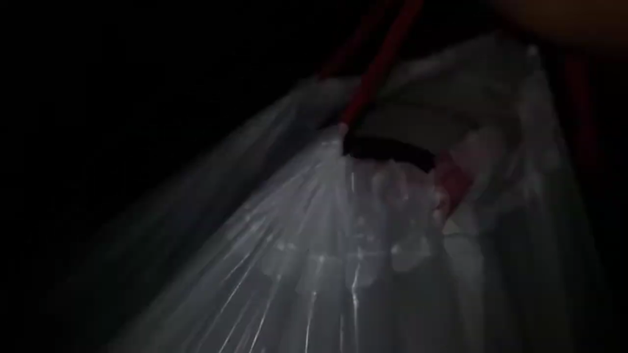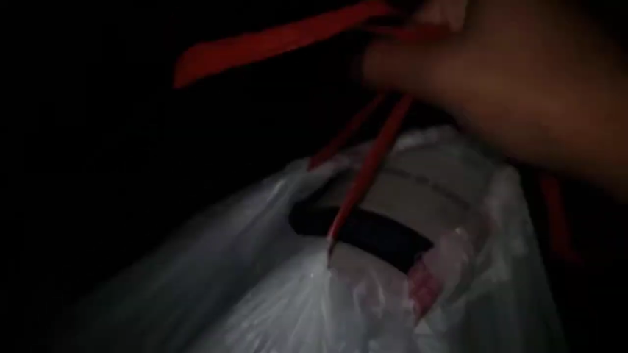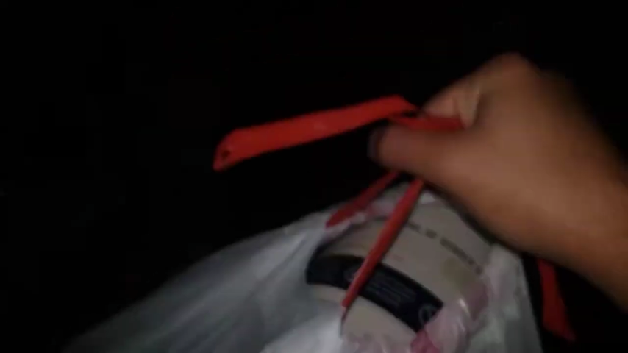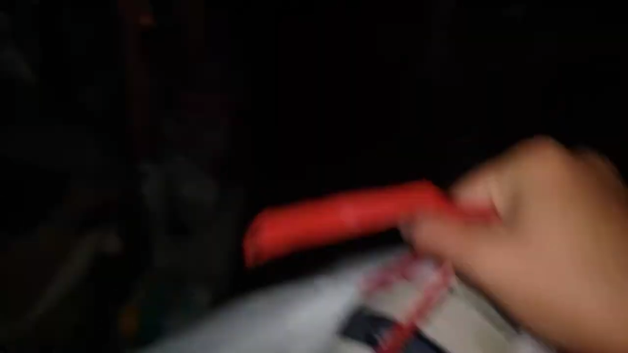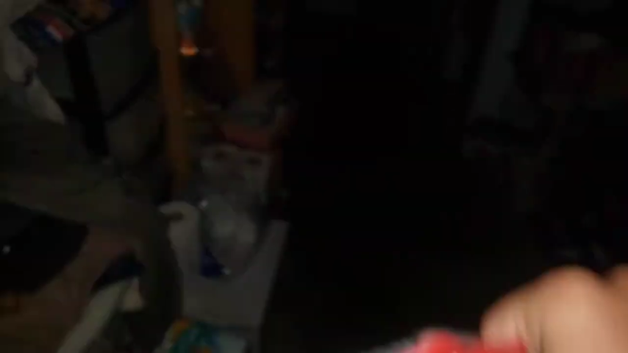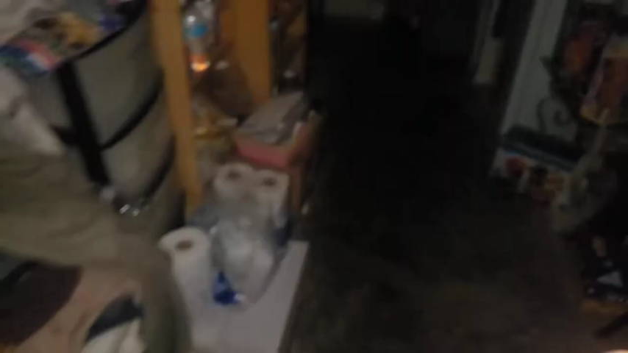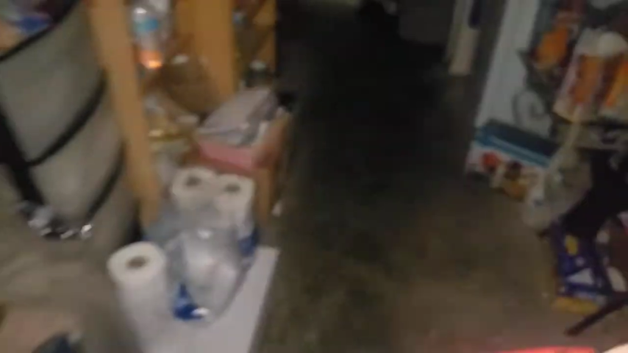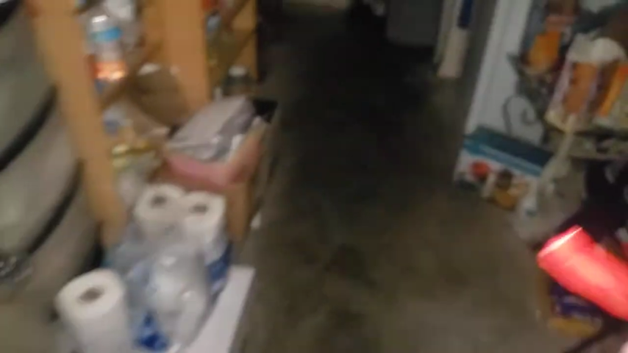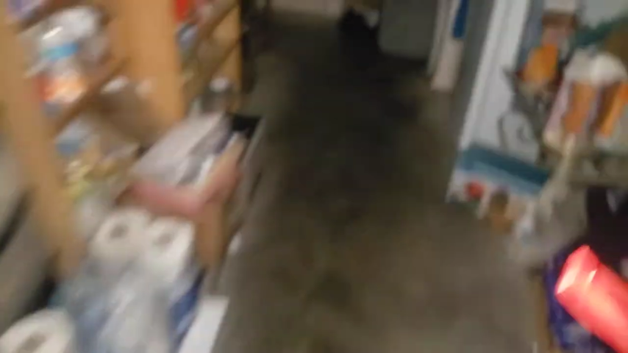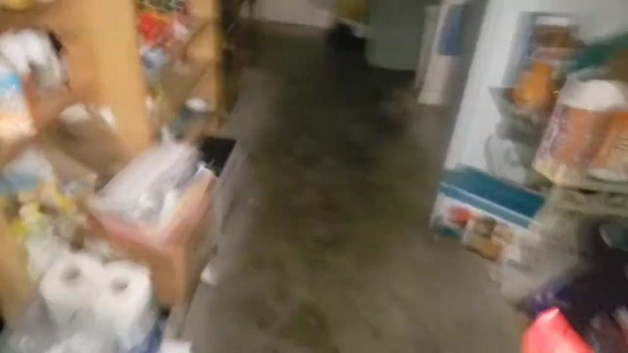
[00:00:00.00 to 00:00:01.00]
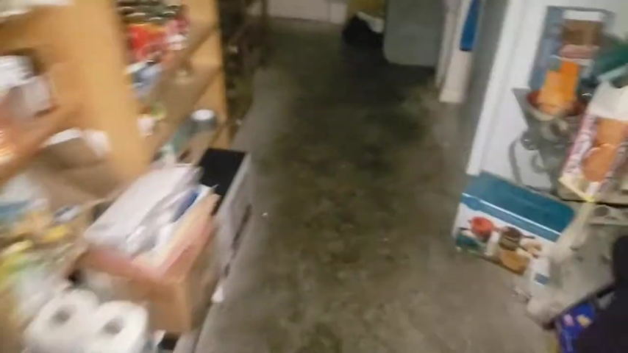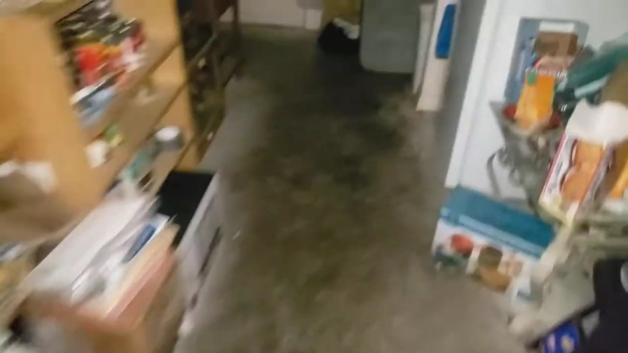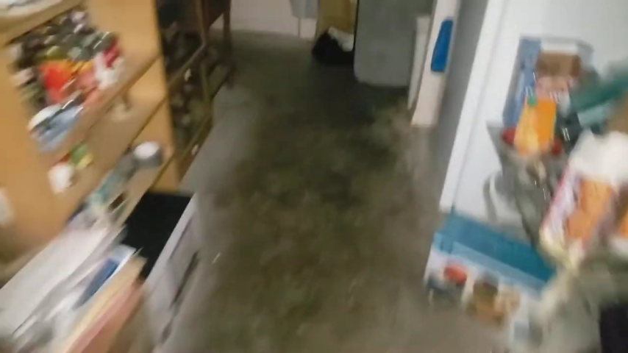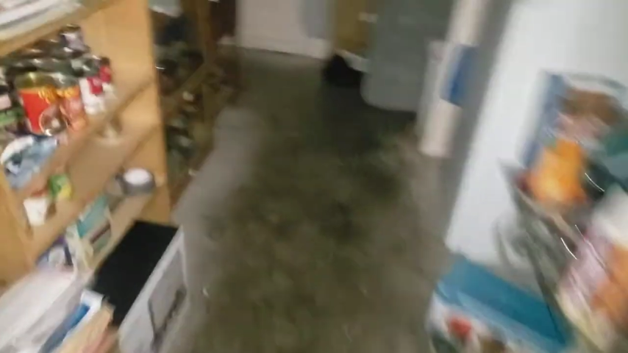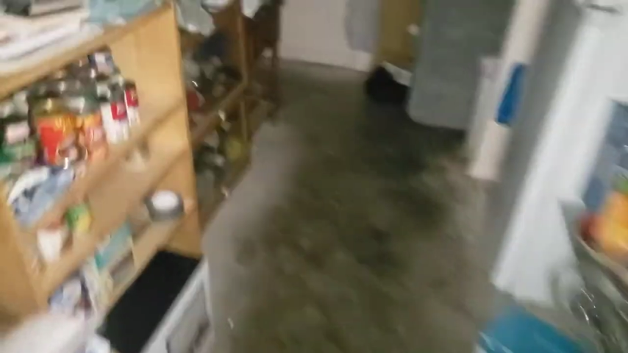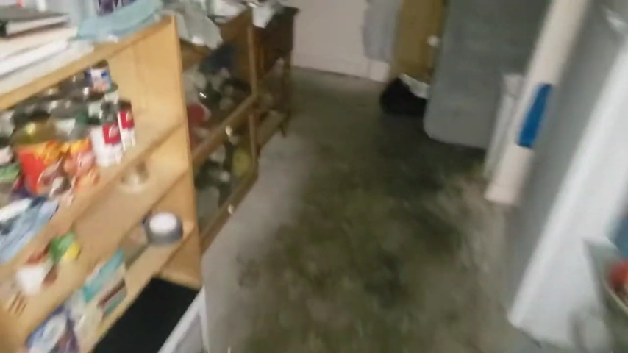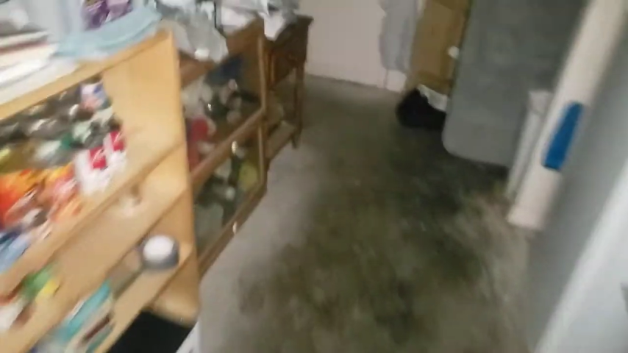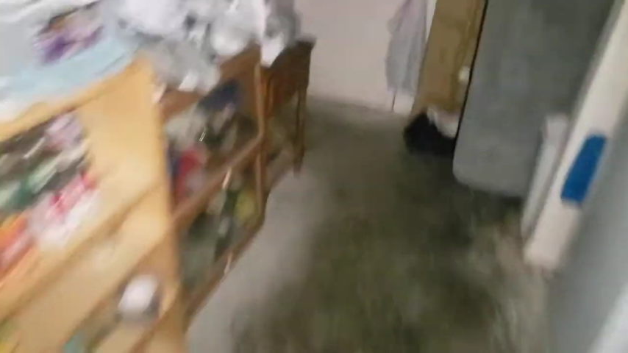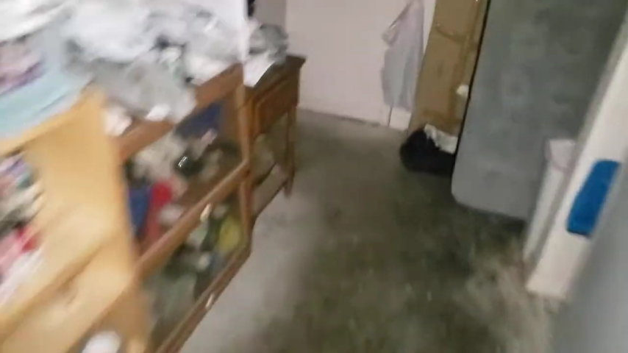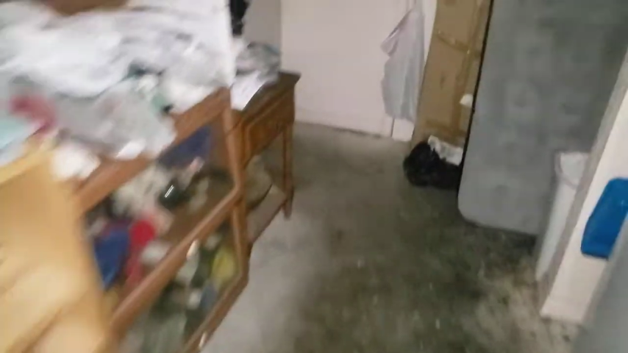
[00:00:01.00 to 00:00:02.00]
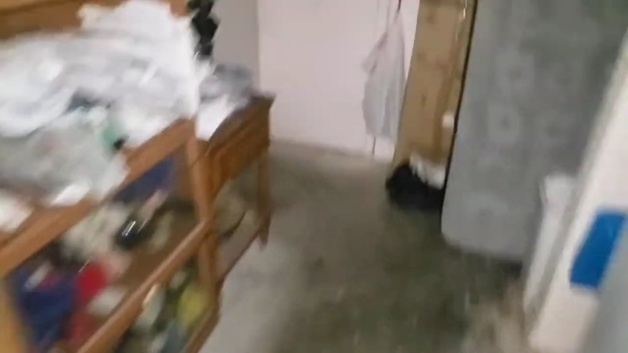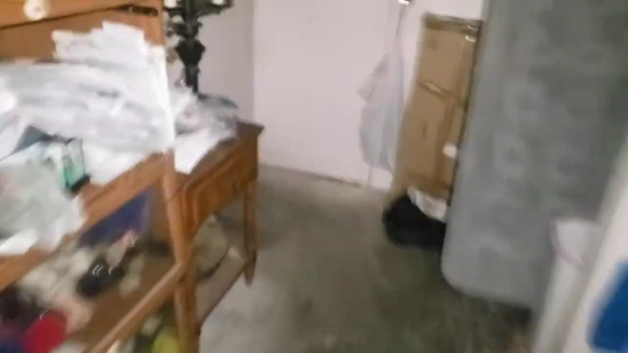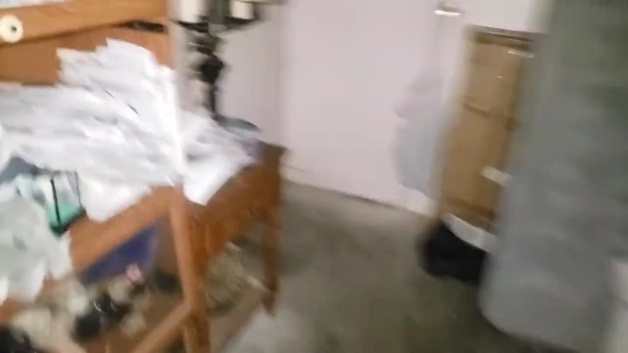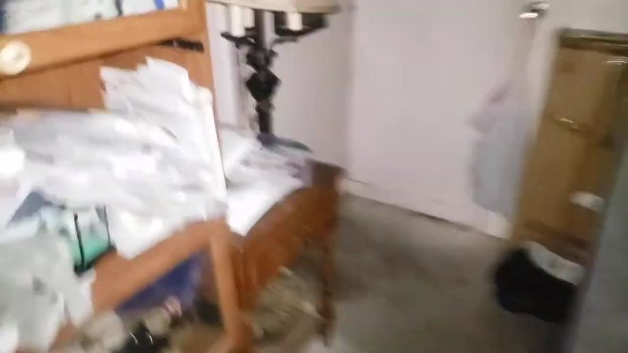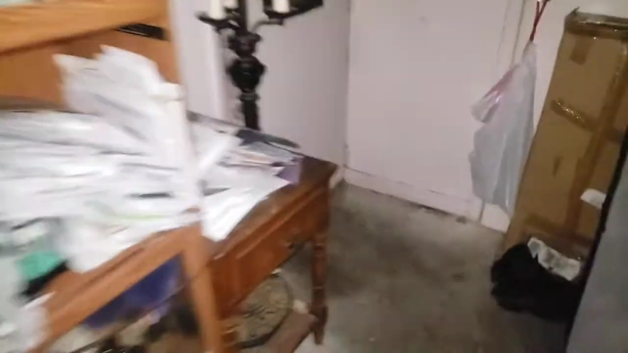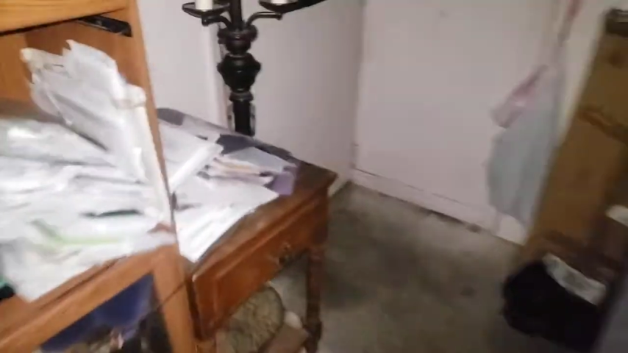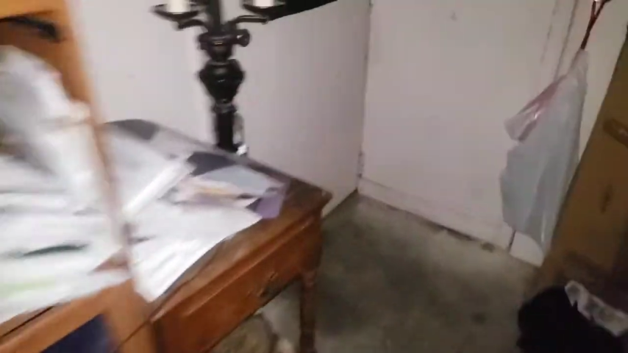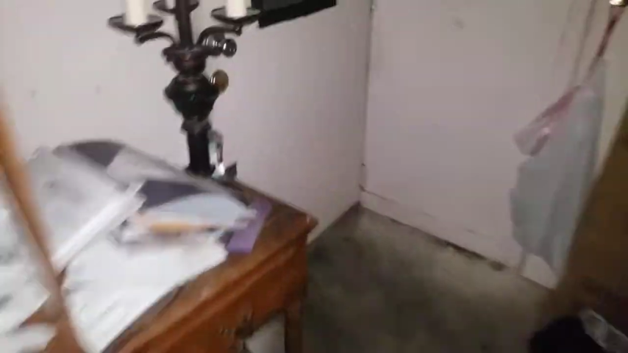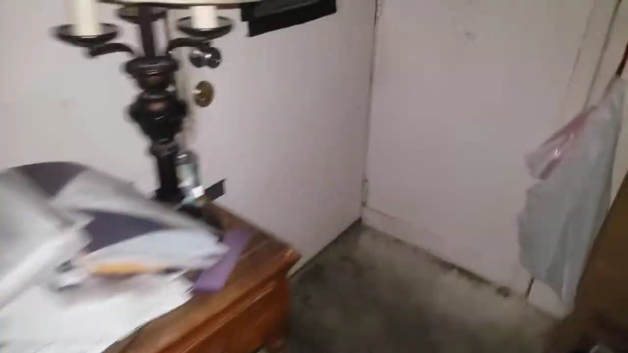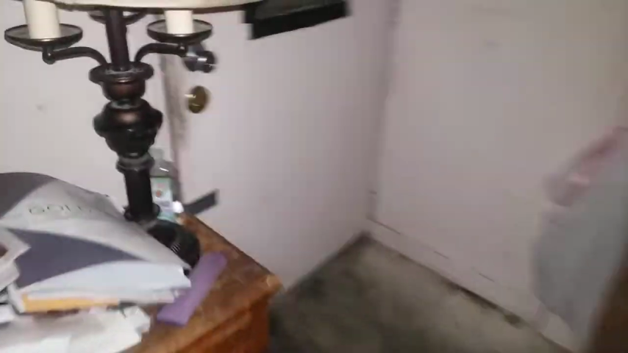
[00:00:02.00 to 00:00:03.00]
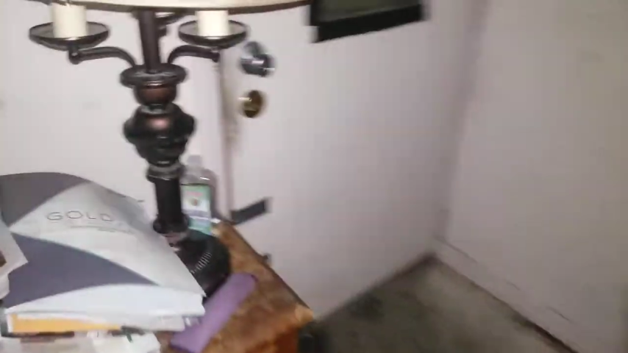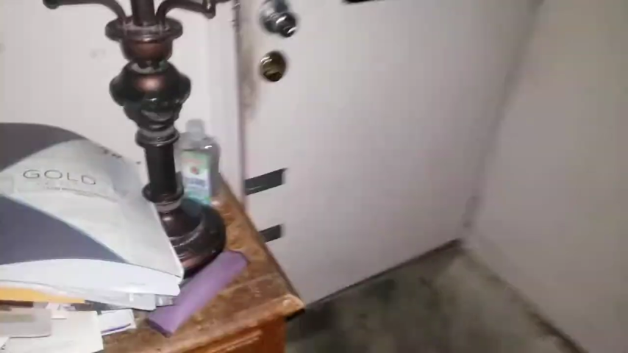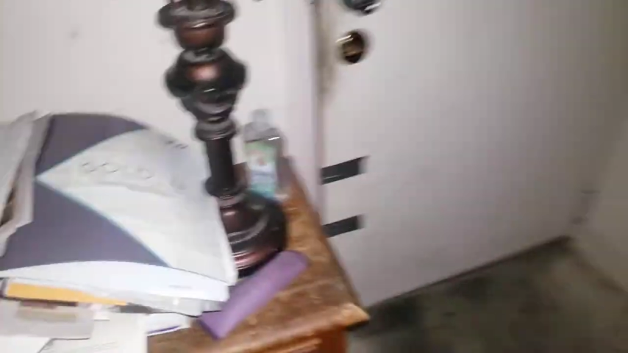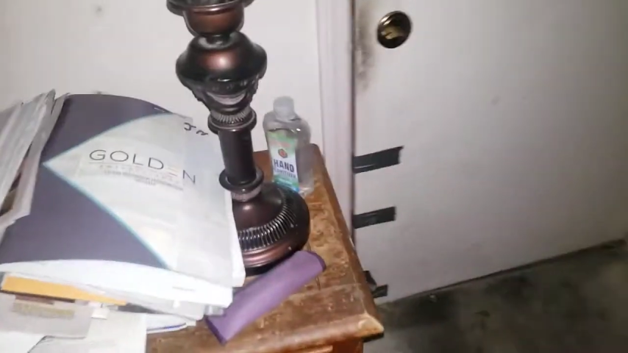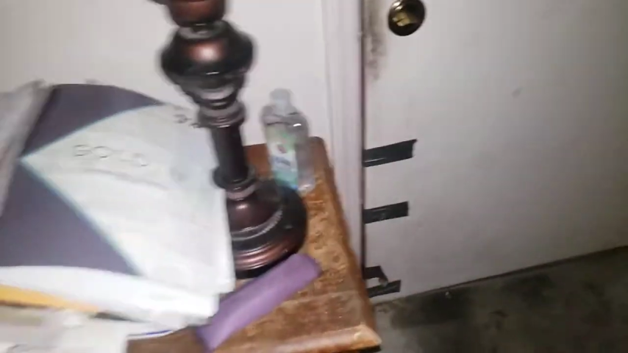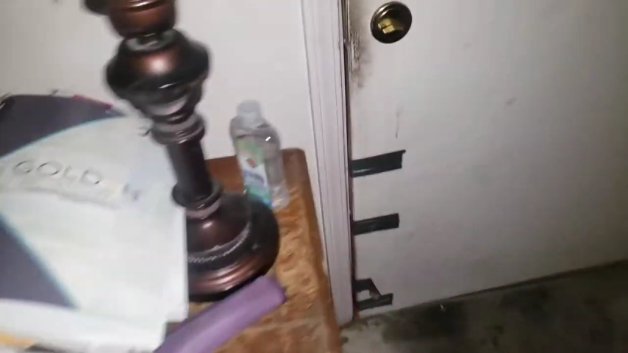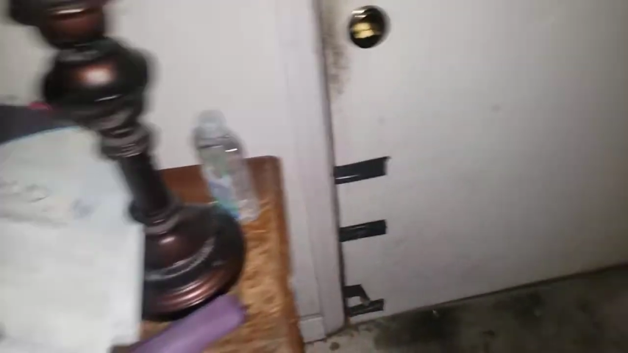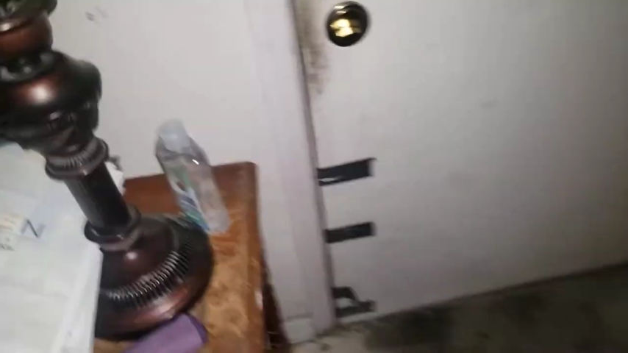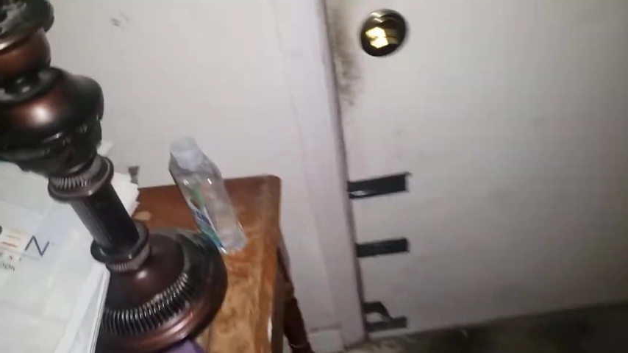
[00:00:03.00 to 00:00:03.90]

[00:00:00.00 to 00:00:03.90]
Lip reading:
No face is visible, so there are no lips to read.